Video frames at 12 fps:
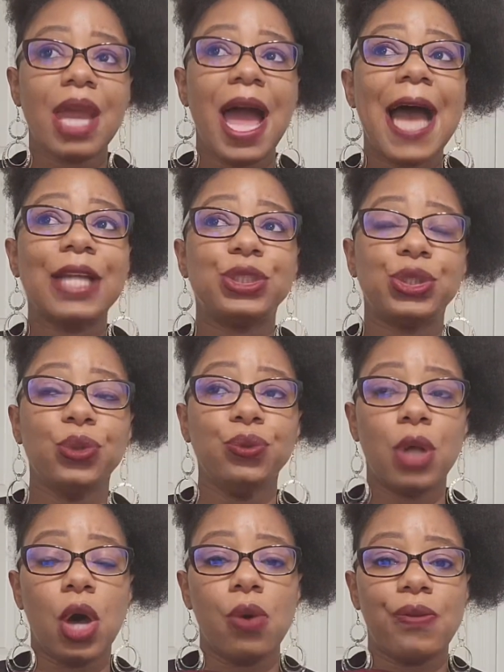I do
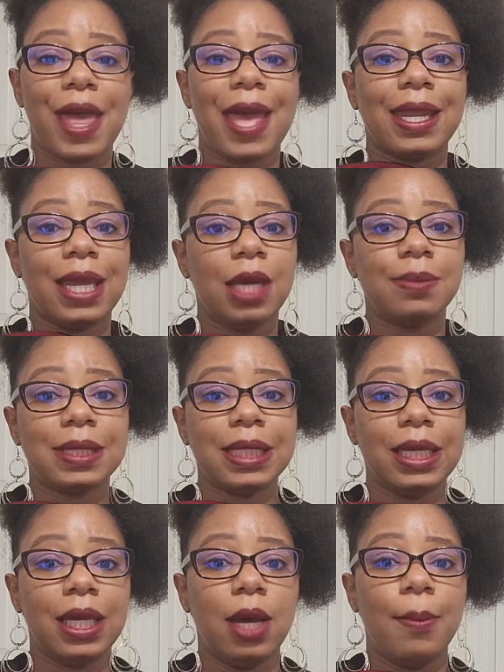know that
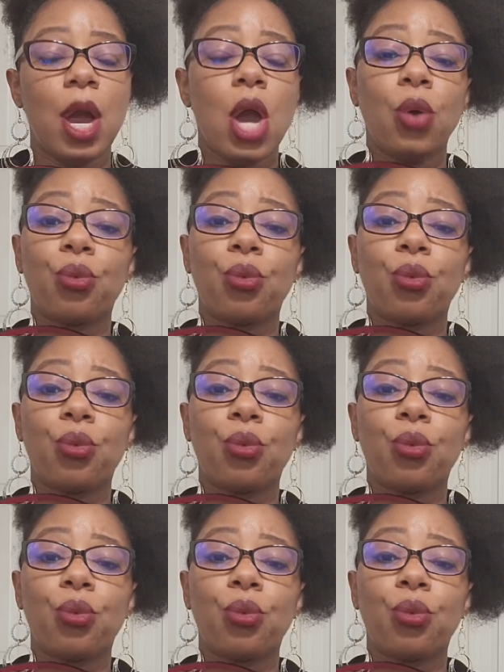MCM